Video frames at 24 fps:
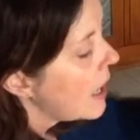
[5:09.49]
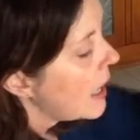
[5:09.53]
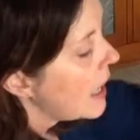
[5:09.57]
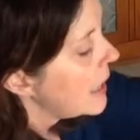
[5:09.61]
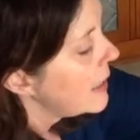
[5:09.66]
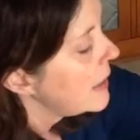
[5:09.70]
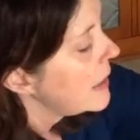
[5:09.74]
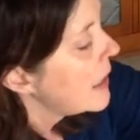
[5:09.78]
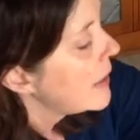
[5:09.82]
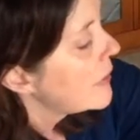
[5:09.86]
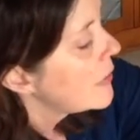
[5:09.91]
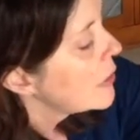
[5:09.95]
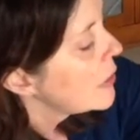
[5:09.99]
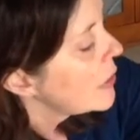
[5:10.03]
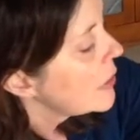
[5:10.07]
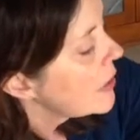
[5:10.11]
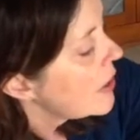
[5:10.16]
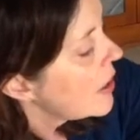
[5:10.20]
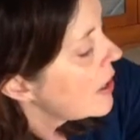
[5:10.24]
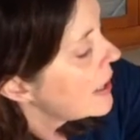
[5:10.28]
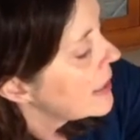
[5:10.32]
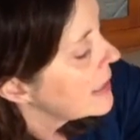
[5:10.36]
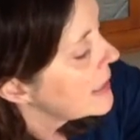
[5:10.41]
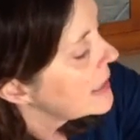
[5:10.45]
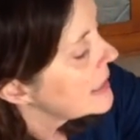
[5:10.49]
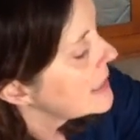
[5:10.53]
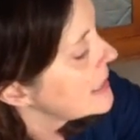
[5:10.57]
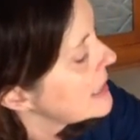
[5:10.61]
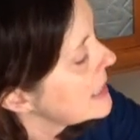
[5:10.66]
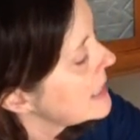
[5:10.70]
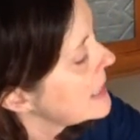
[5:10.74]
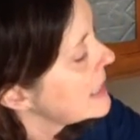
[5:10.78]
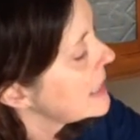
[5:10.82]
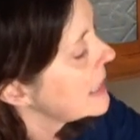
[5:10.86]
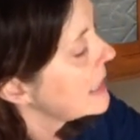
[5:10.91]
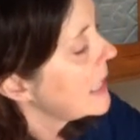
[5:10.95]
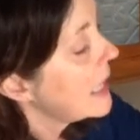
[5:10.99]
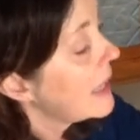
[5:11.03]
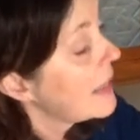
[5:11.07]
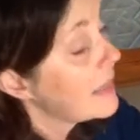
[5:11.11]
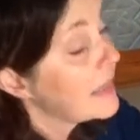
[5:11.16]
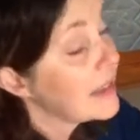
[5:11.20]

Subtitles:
Another thought is to get